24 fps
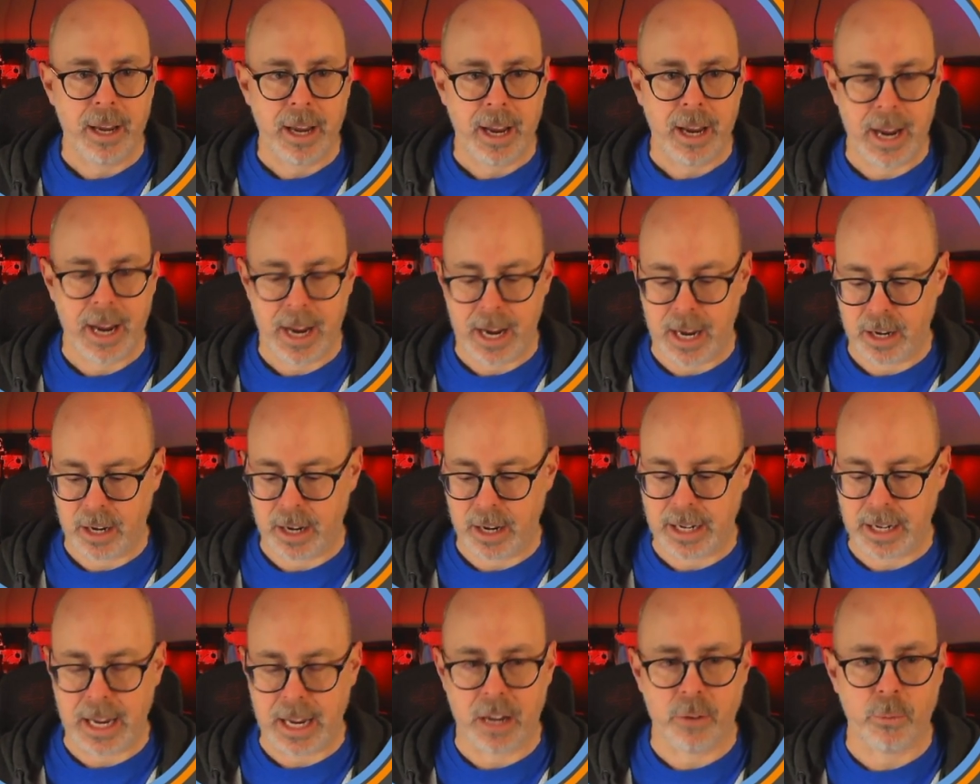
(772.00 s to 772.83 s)
And
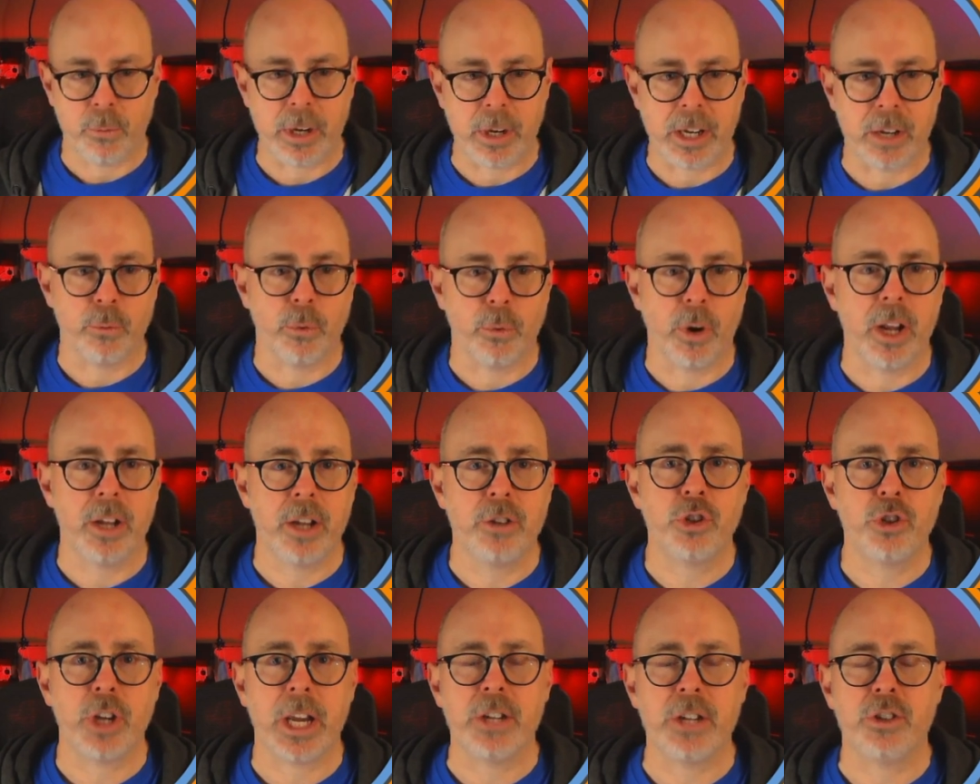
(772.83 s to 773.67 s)
again, we can run,
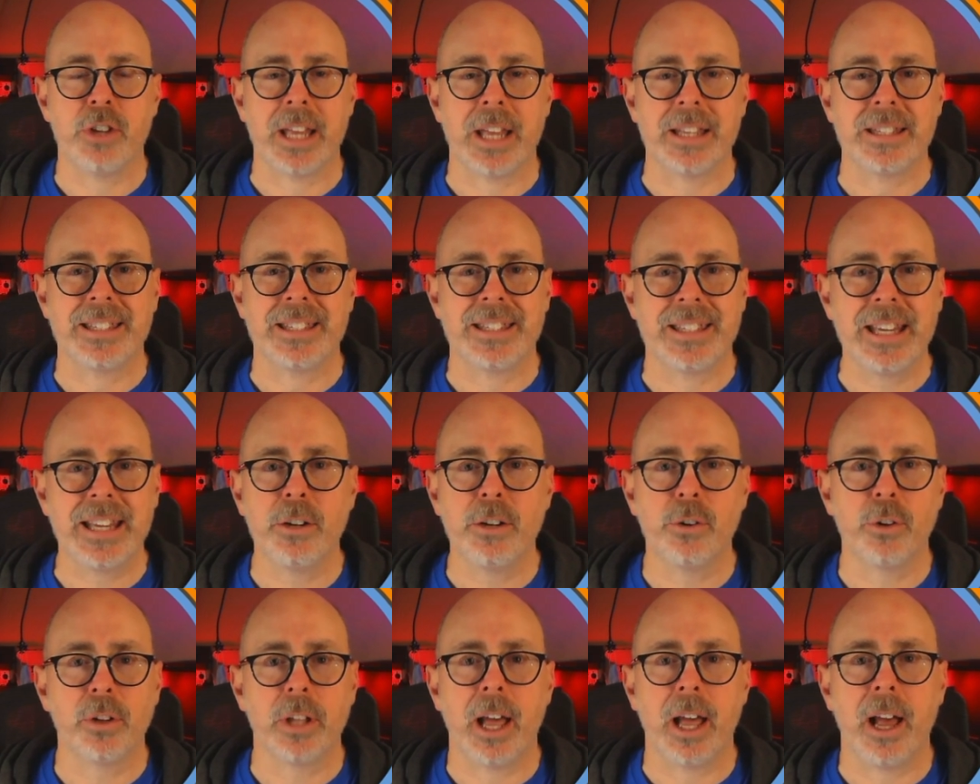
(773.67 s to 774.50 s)
change that
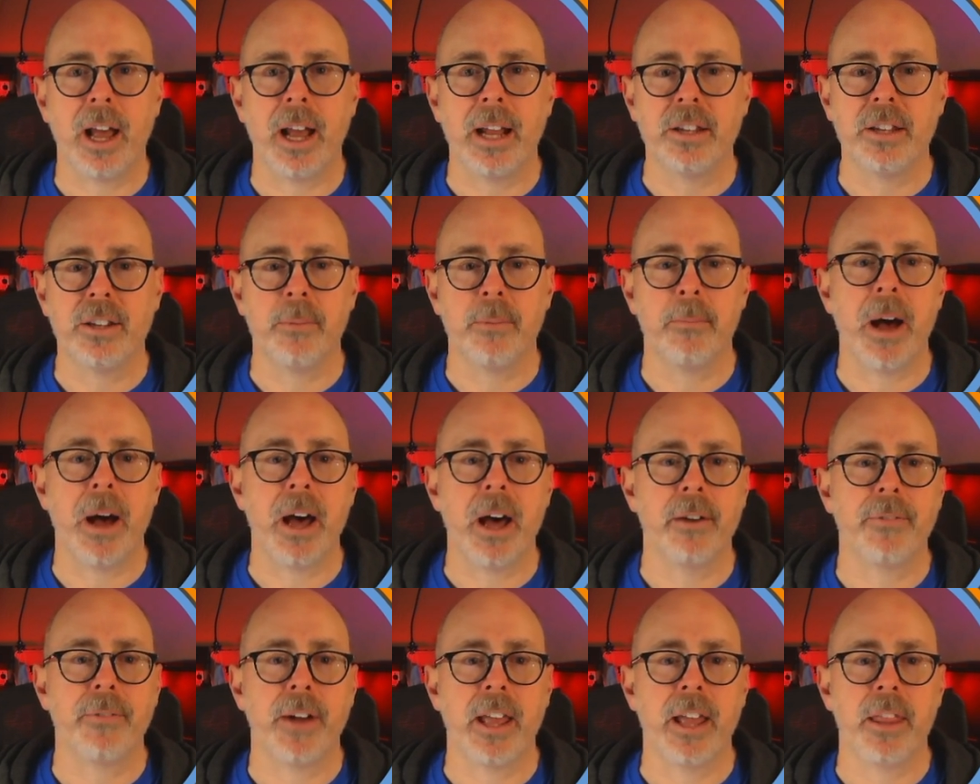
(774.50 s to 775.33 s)
single line to
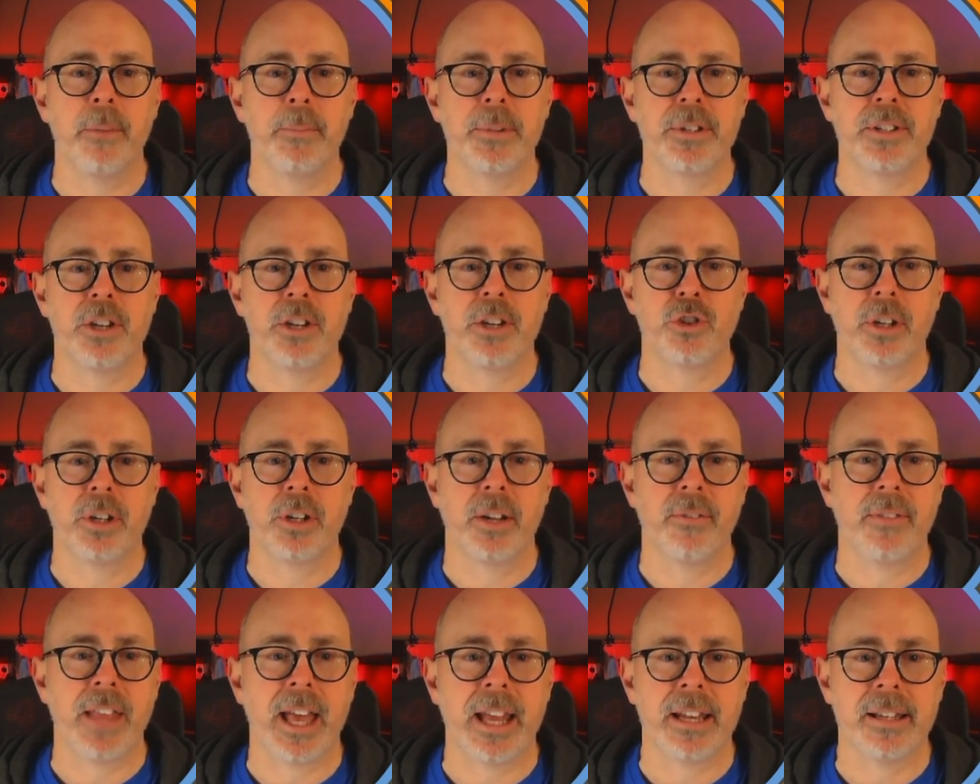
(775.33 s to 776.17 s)
modify the position
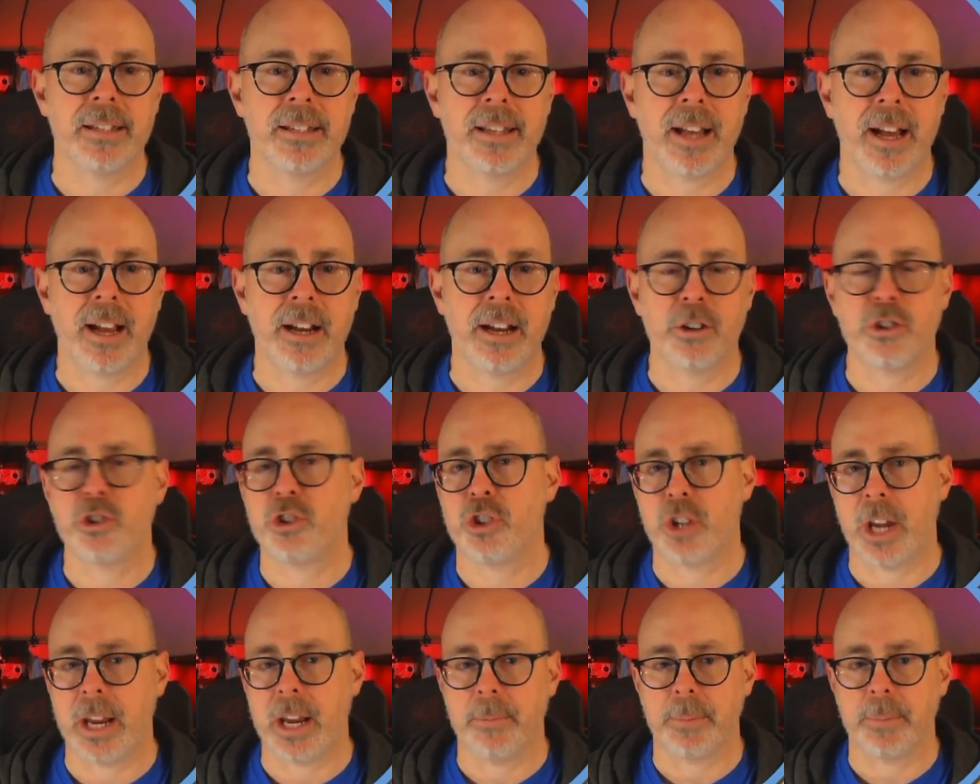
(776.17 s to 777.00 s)
of that entire
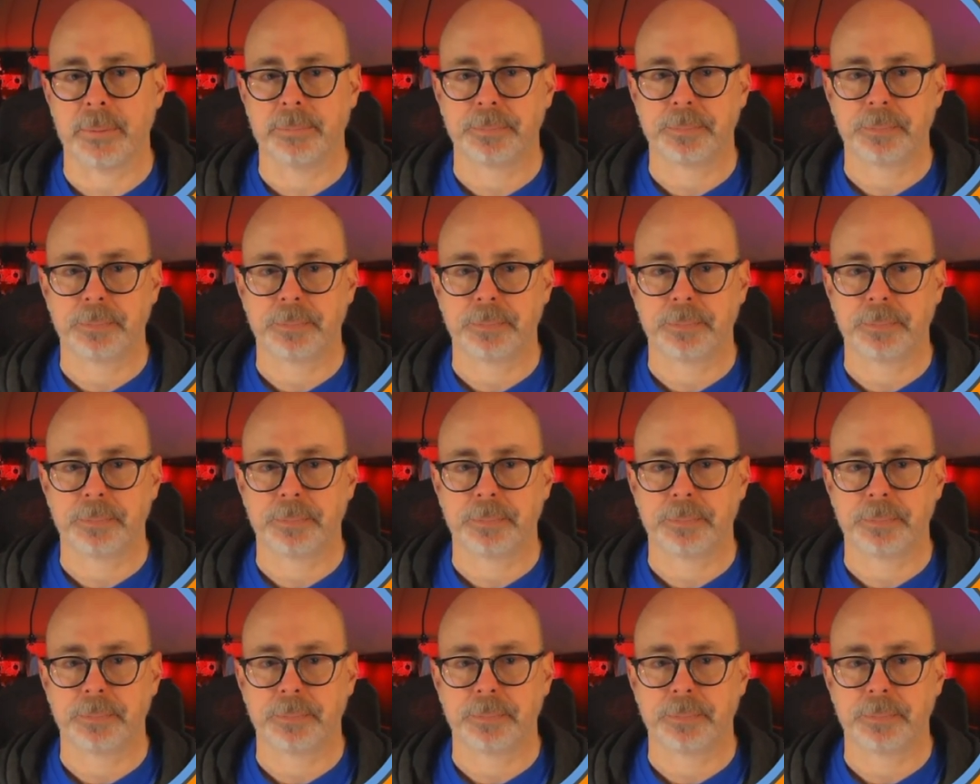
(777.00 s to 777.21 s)
shape.